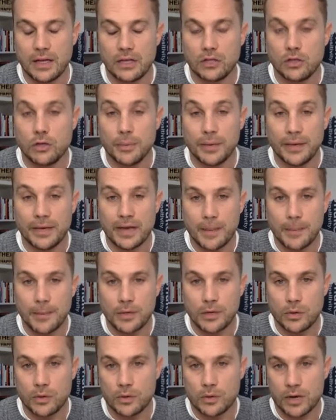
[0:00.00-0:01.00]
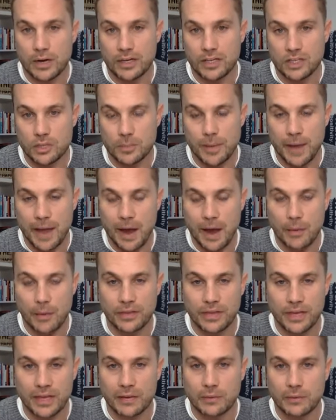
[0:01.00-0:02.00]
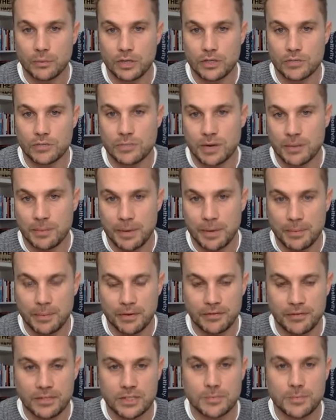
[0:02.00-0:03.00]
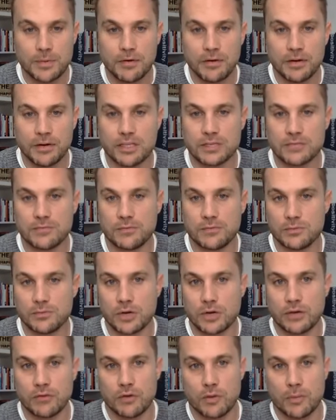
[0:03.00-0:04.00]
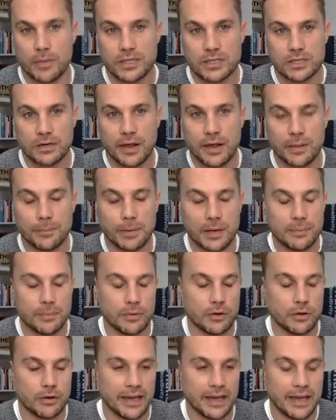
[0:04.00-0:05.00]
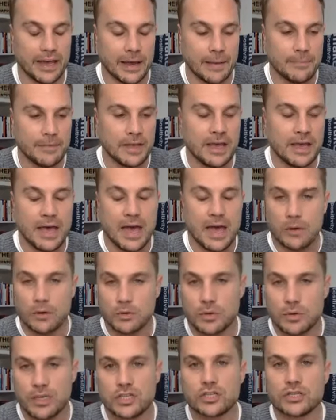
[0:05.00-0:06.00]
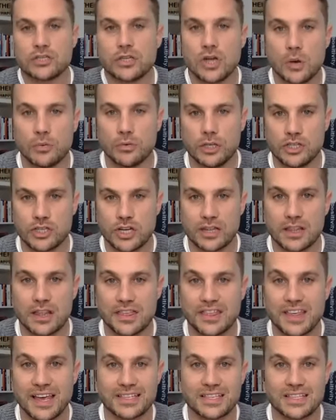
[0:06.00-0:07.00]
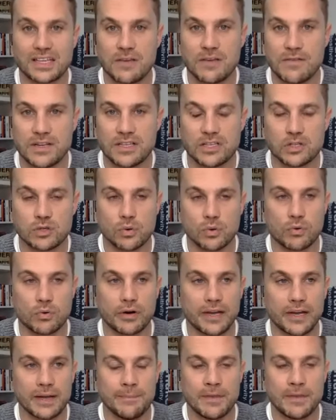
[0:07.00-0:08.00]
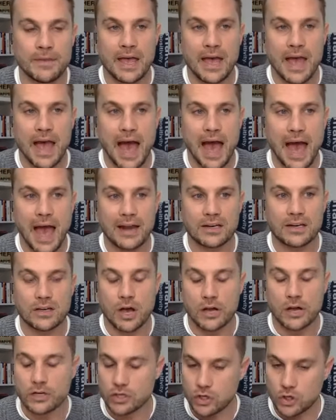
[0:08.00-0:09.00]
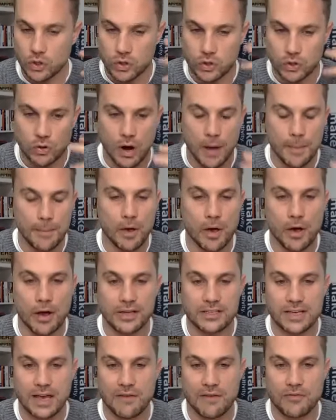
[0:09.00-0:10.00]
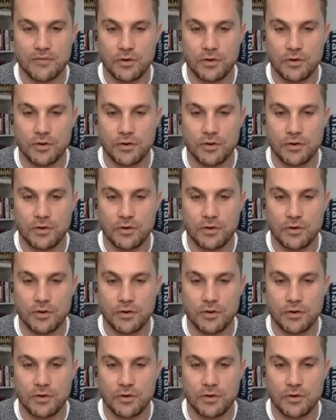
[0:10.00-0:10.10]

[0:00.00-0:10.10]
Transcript: UPW, Unleash the Power Within, which many people have experienced from Tony Robbins, no doubt the people that are here. And it was when Tony shared the Thanksgiving story, and I just cried my eyes out